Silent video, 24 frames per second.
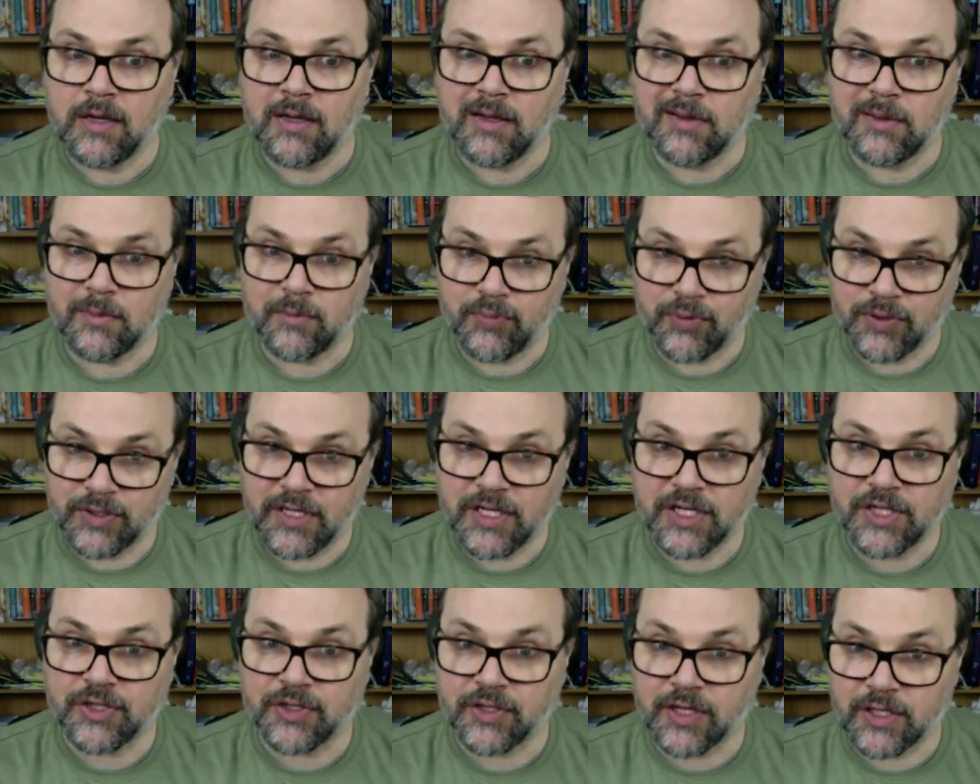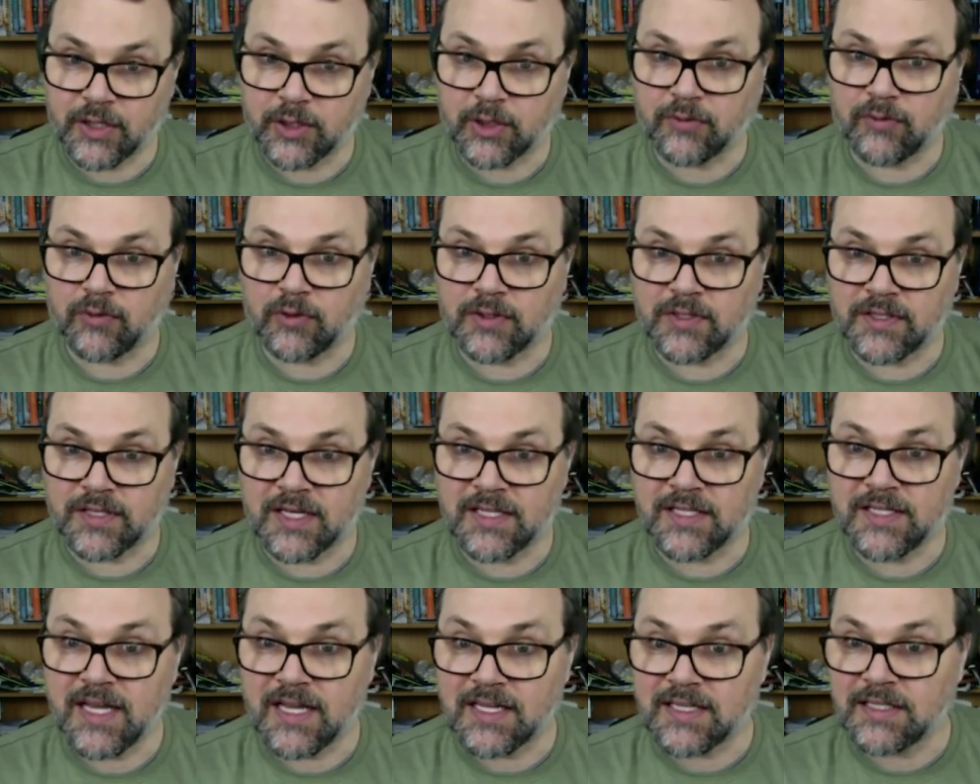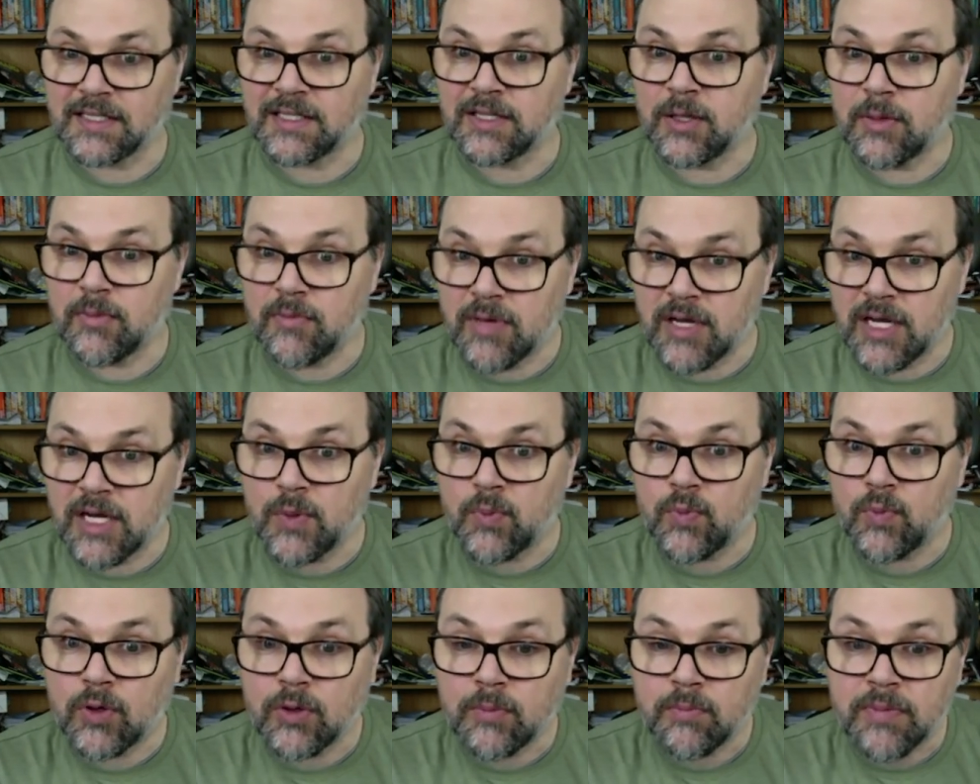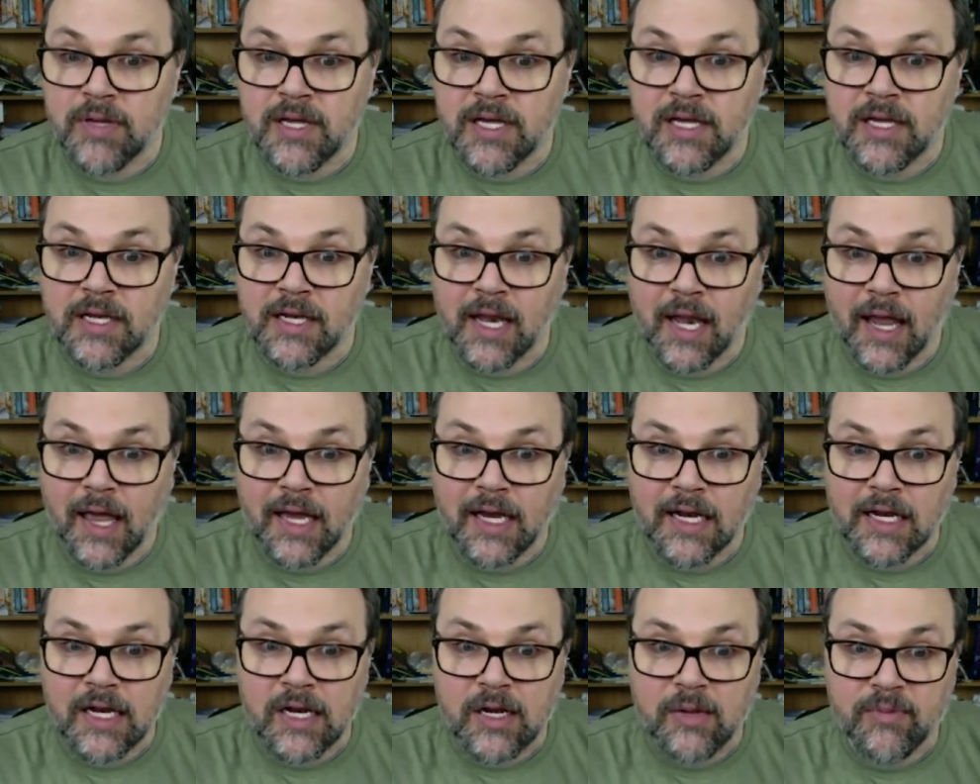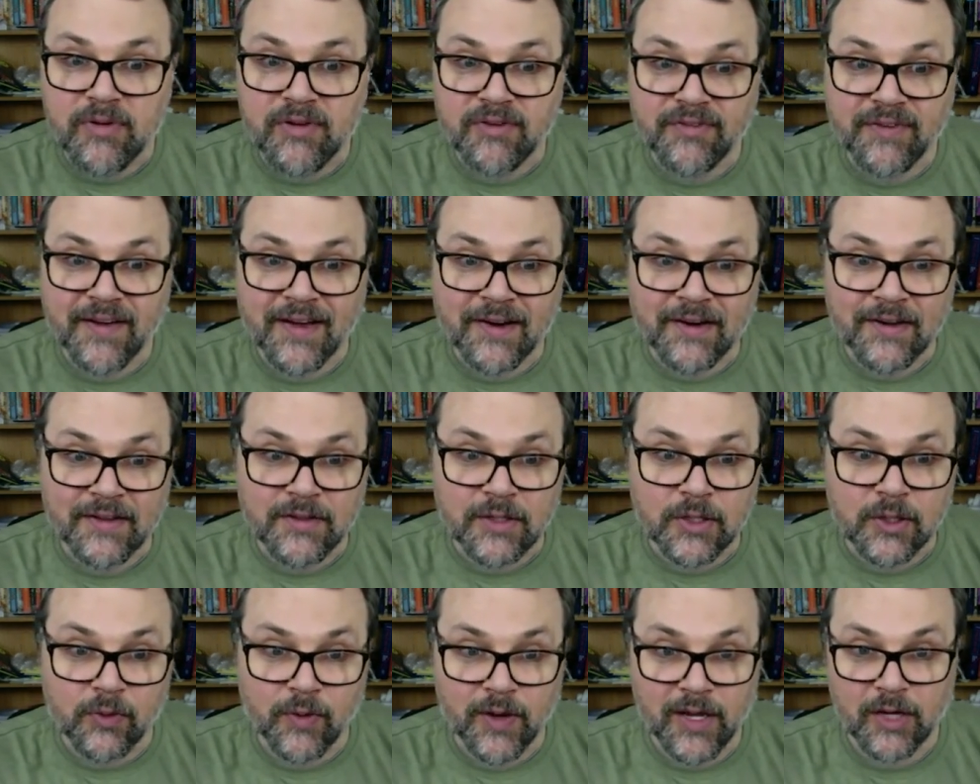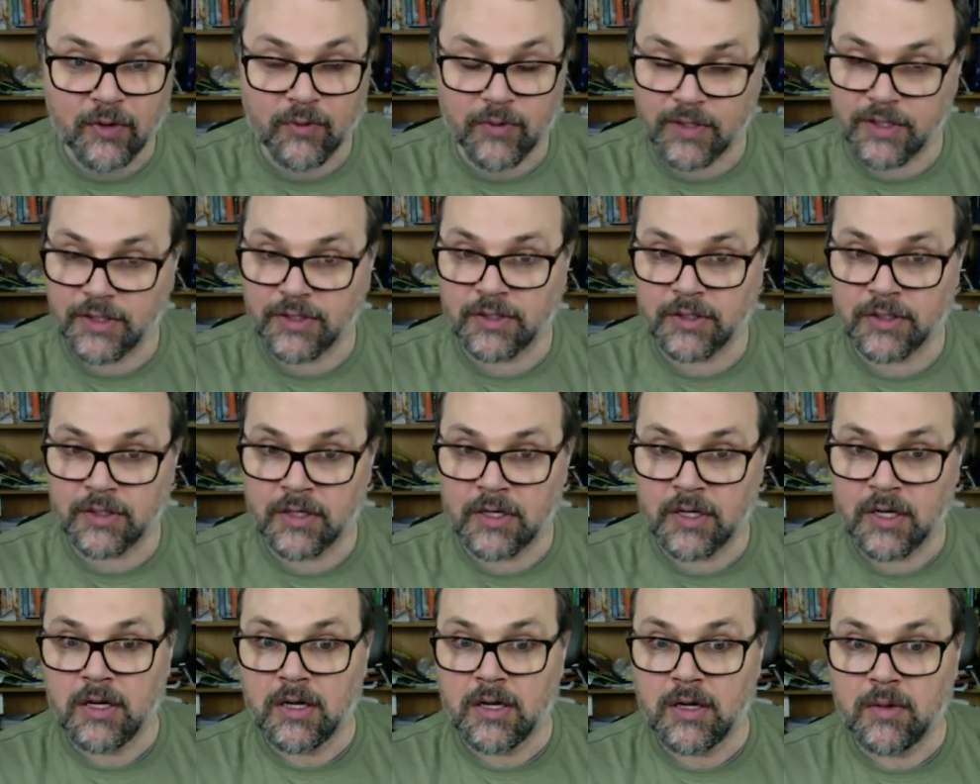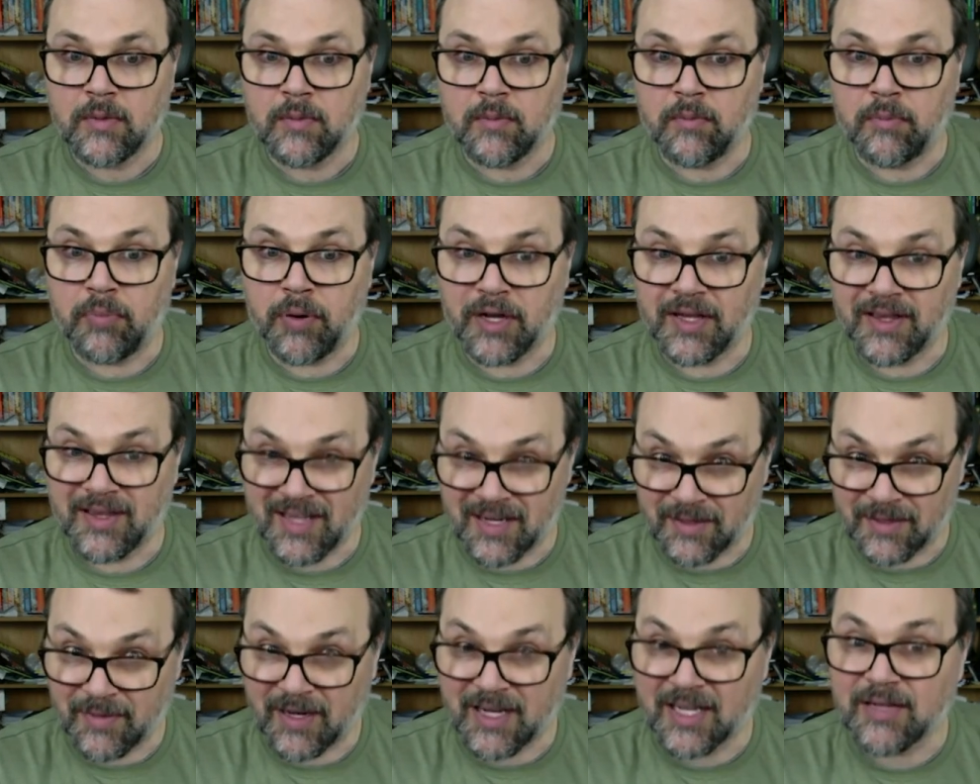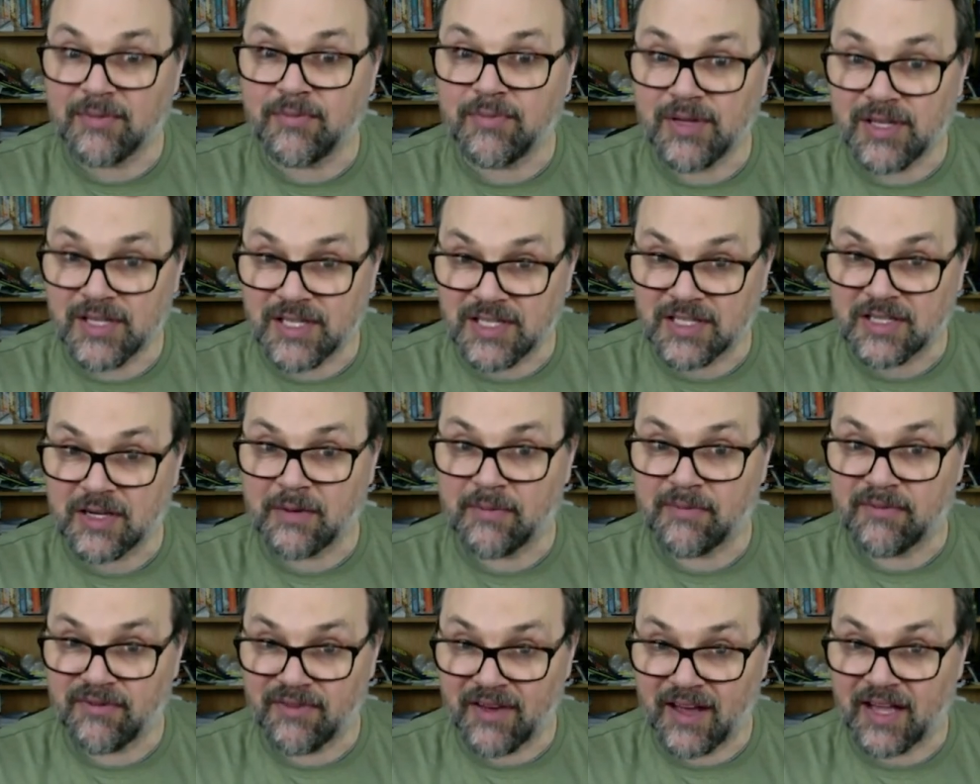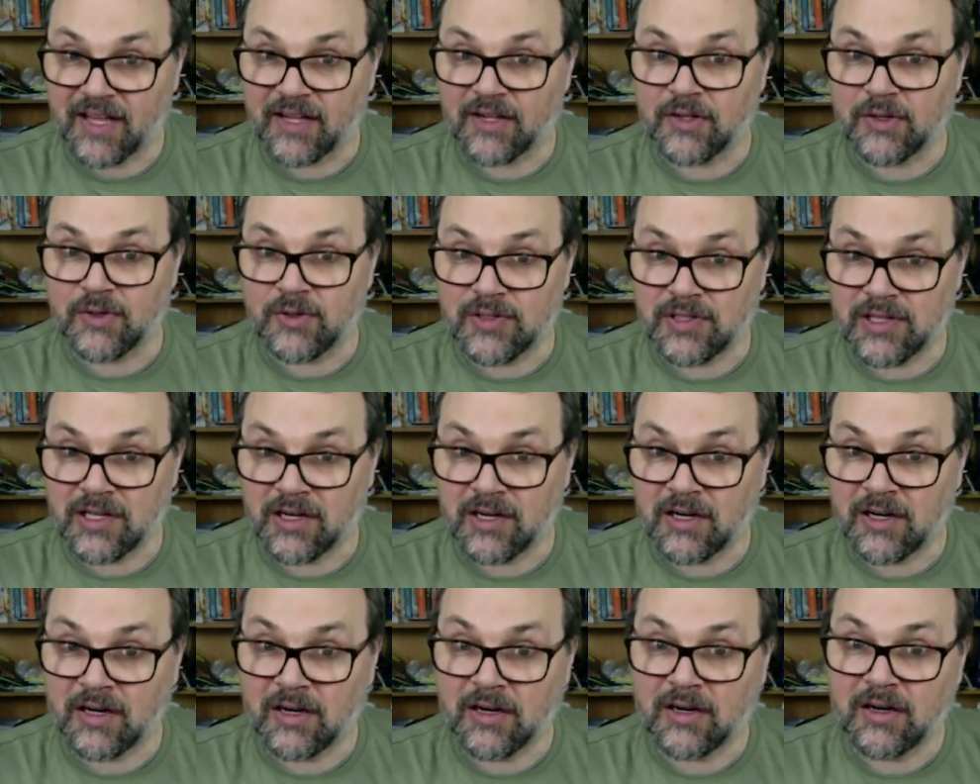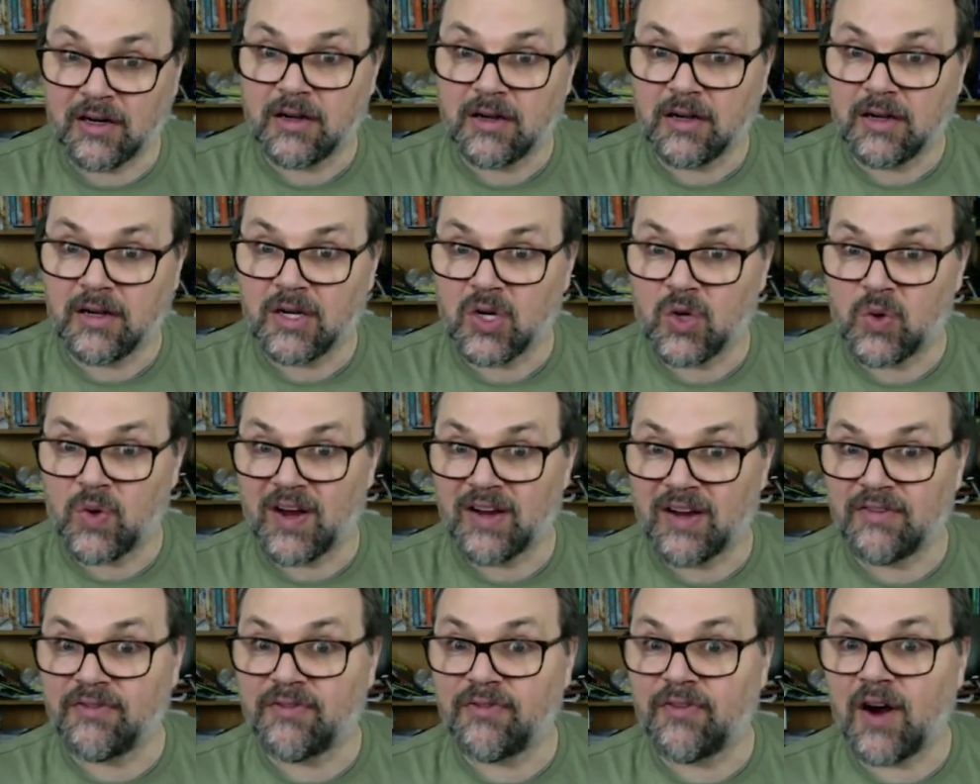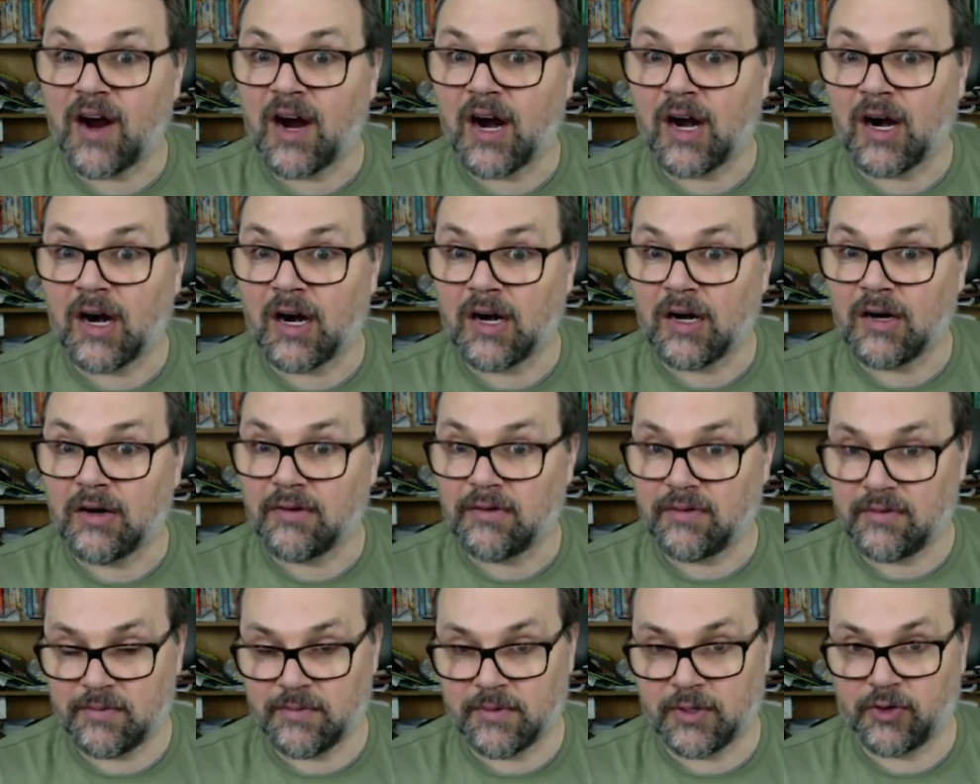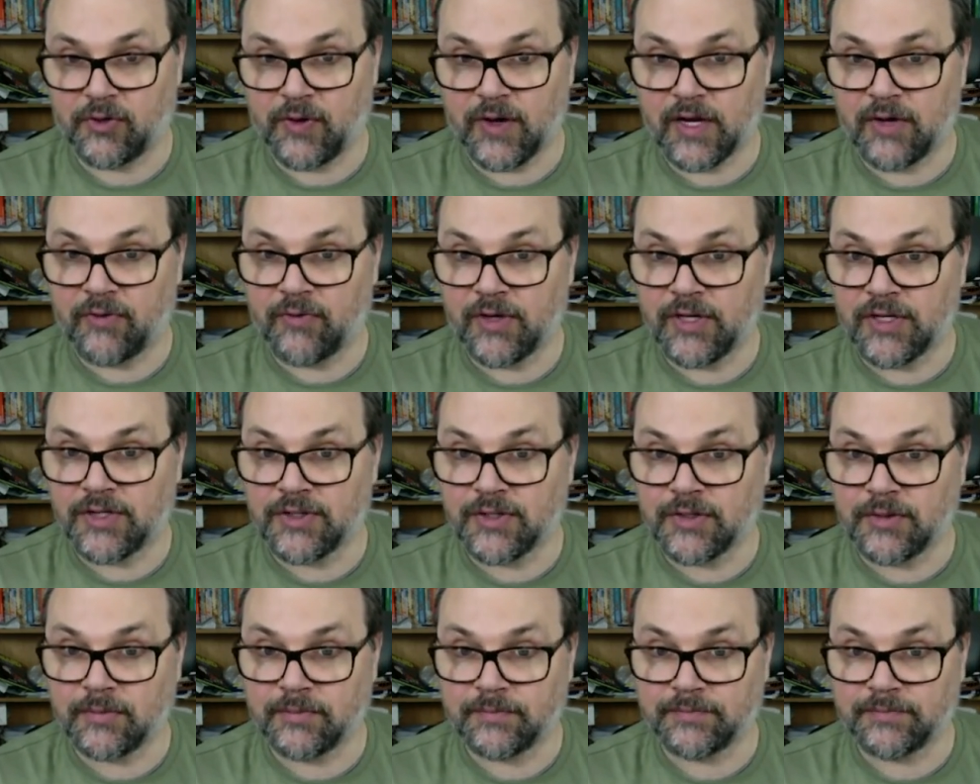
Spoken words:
The prediction interval says, yes, the mean would be likely to be found in the gray region, but there might be some values that are quite far from the gray region,